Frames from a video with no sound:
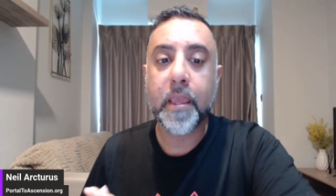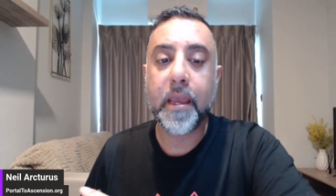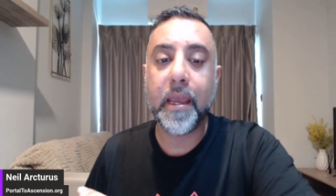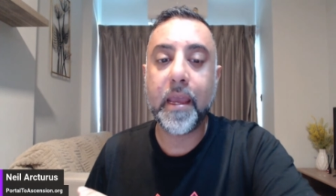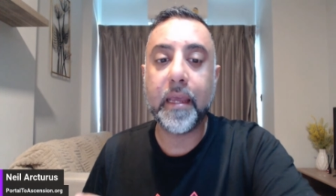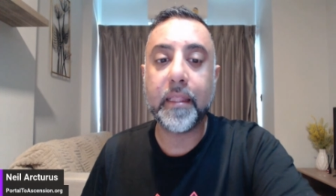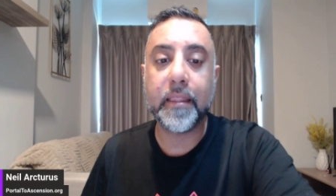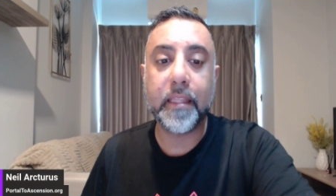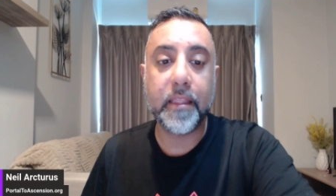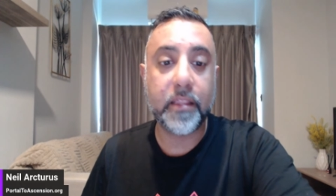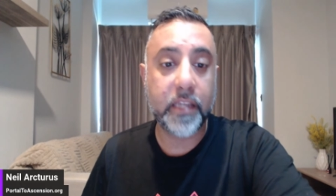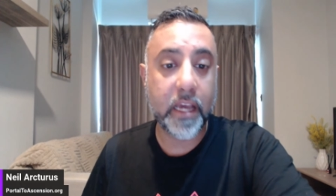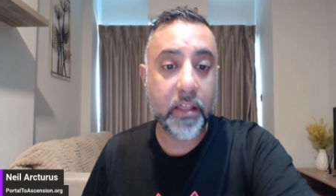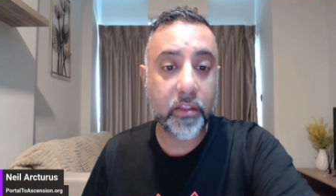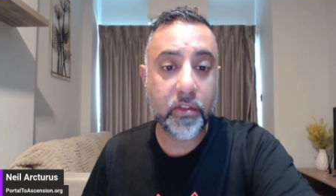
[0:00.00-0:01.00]
And then
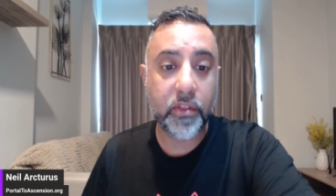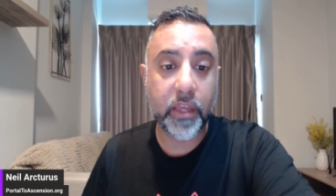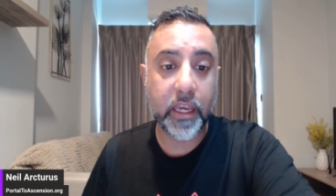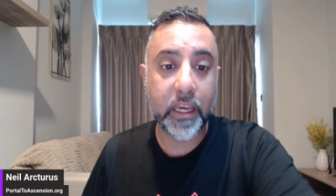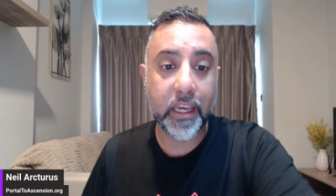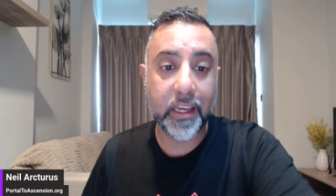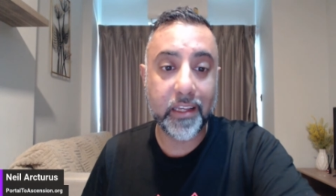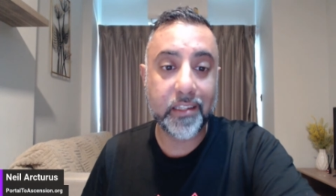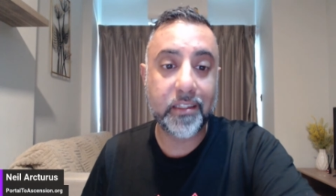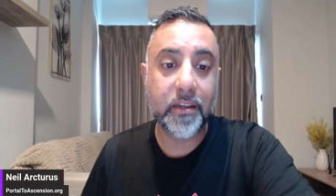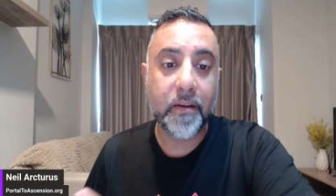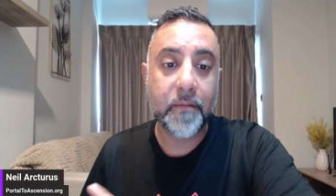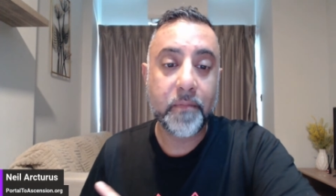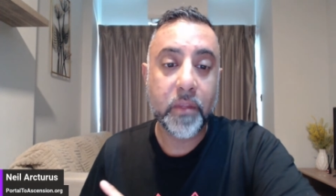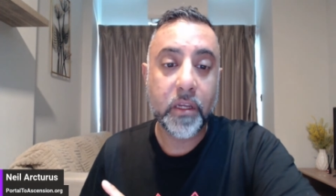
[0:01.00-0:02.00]
the other thing is
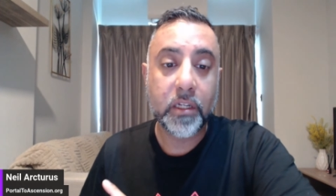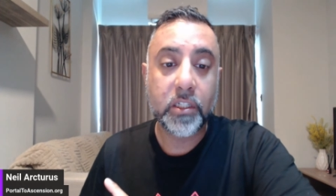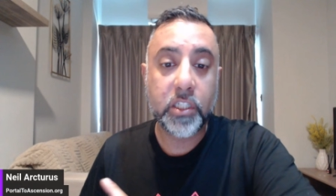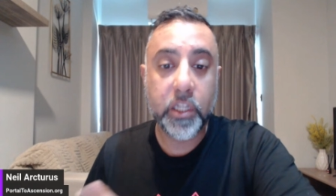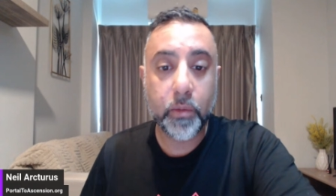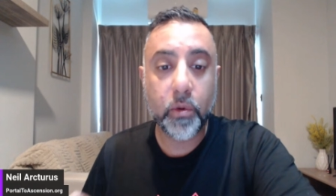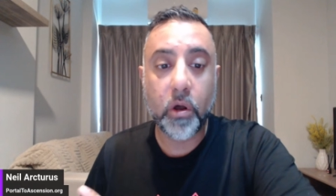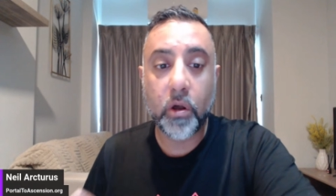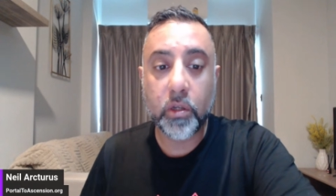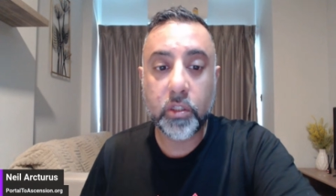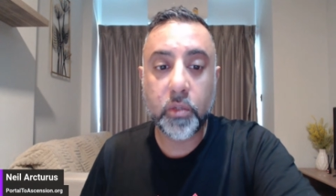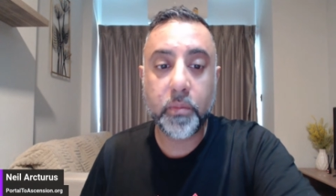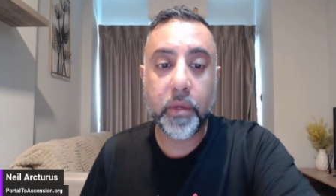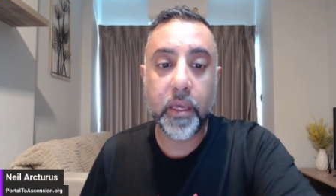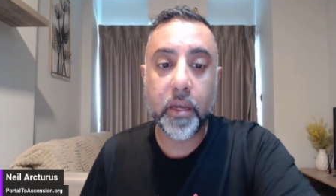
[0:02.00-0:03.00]
she will also
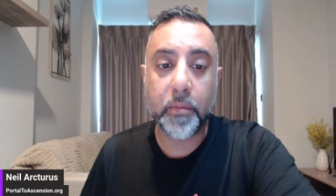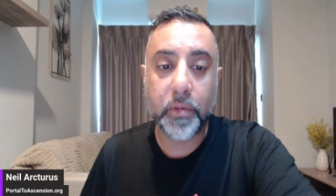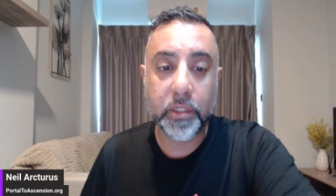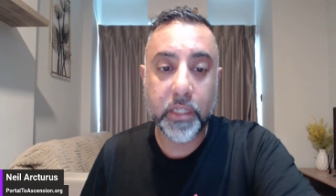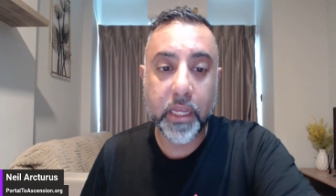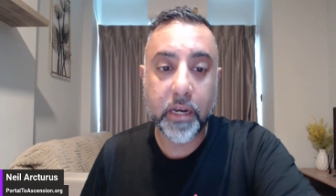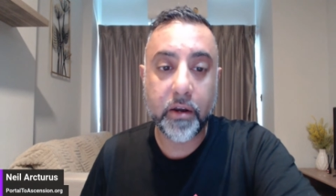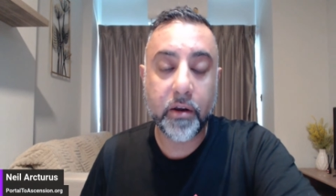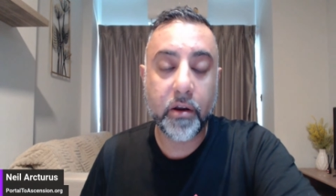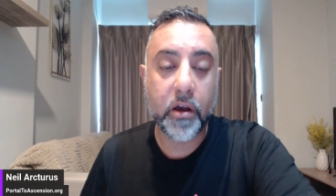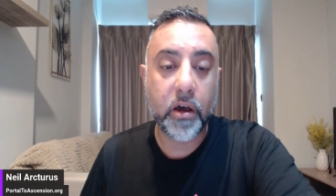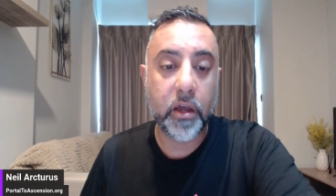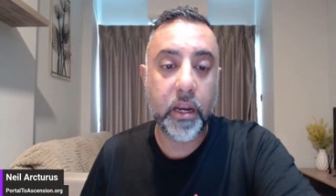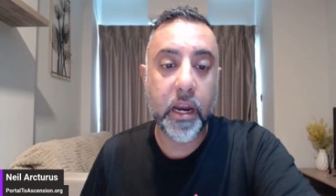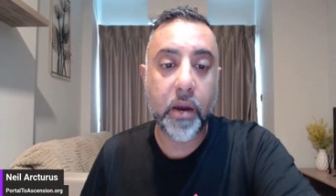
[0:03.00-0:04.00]
be a presenter
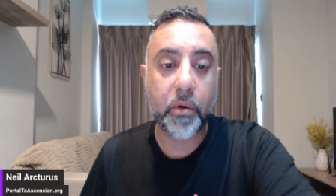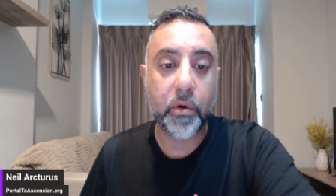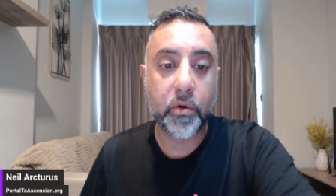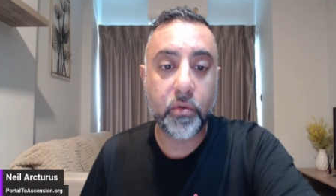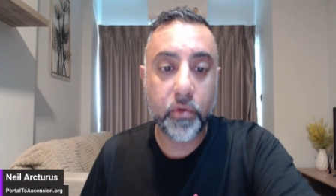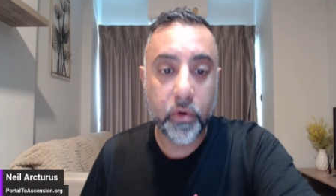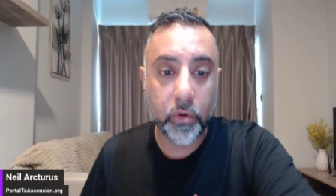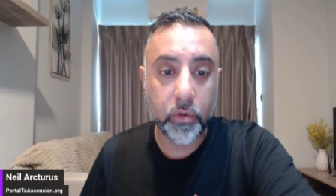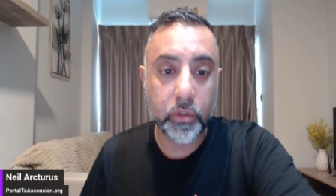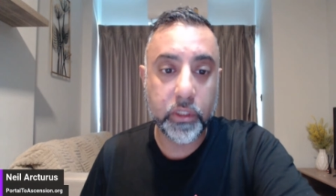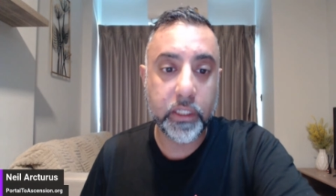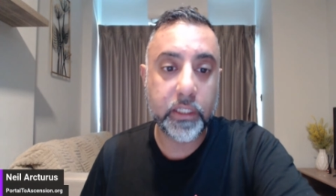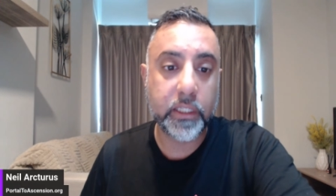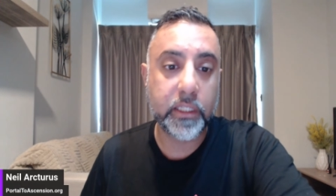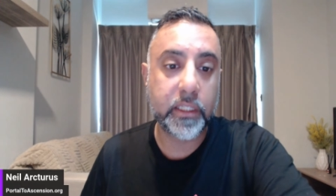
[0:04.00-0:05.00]
on our cruise.
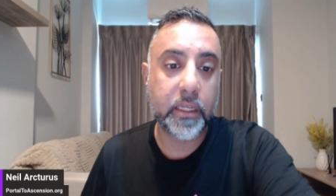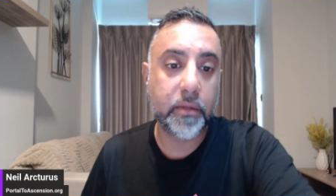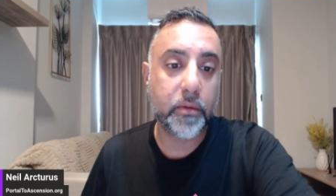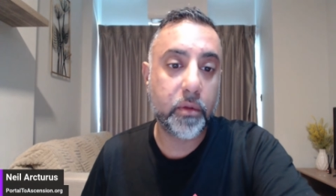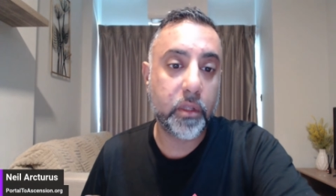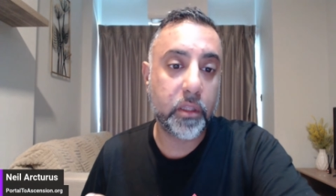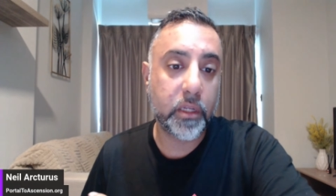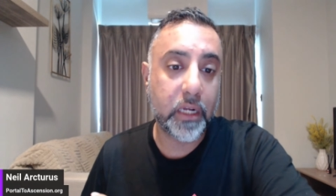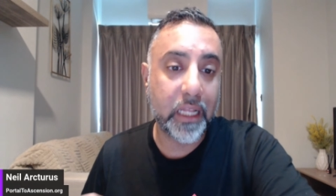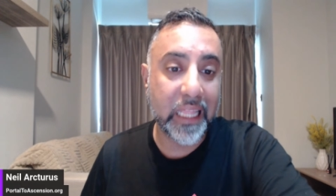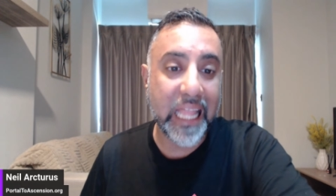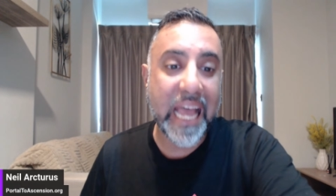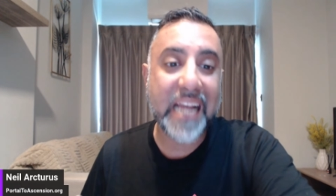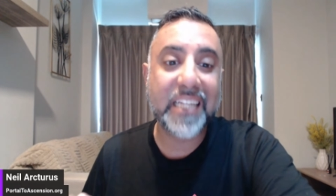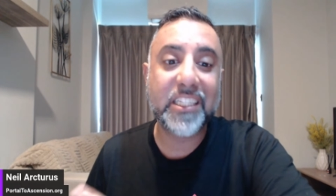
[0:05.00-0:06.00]
This is
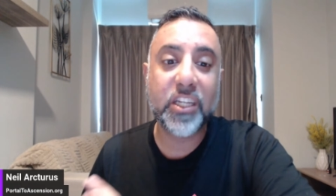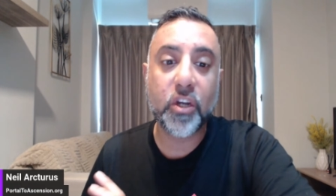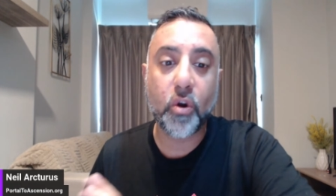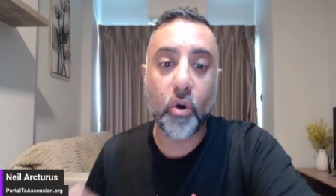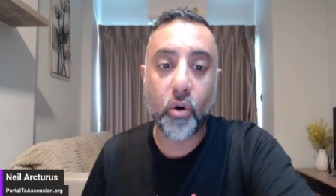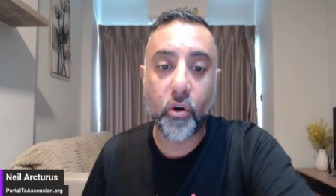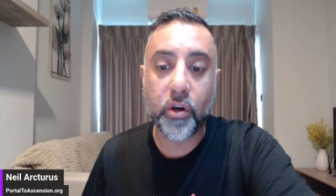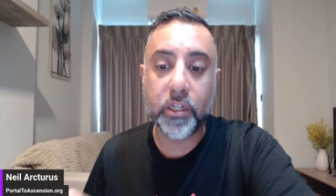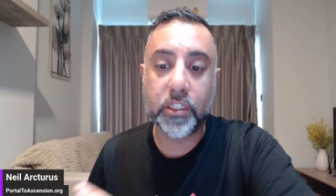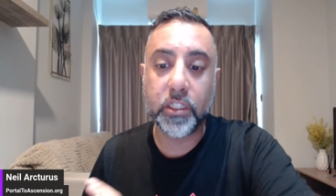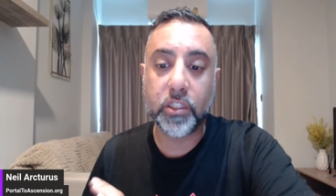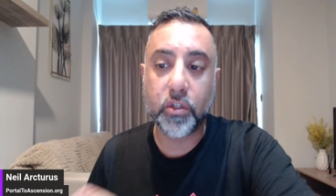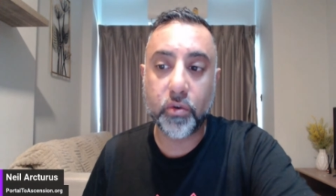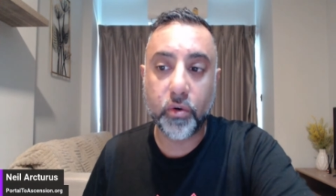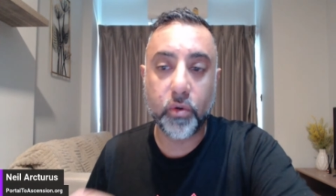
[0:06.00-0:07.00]

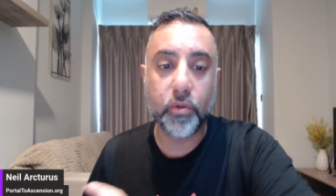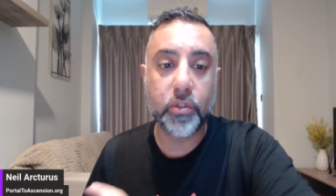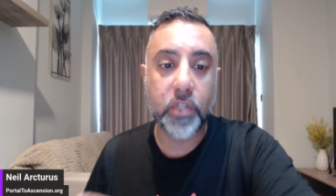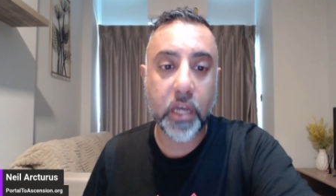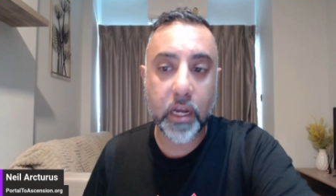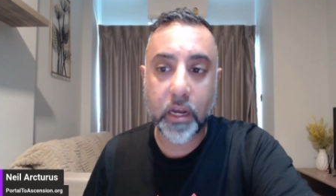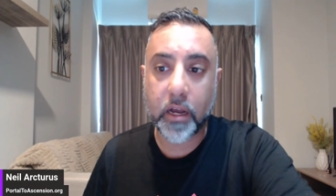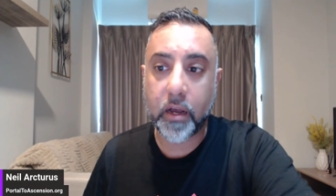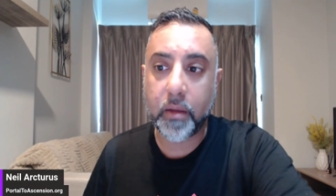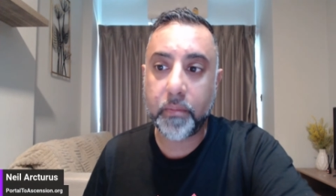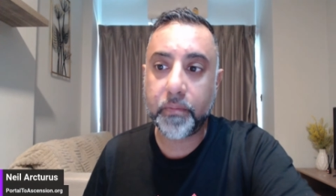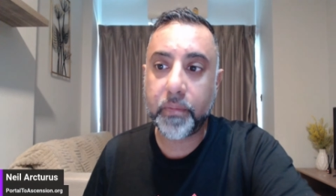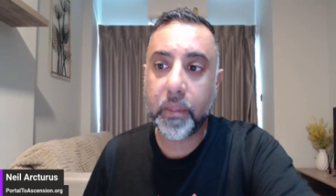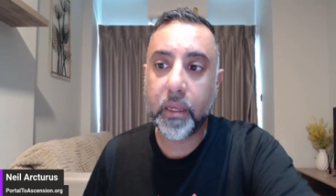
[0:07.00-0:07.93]
galacticorigins.cruise.com.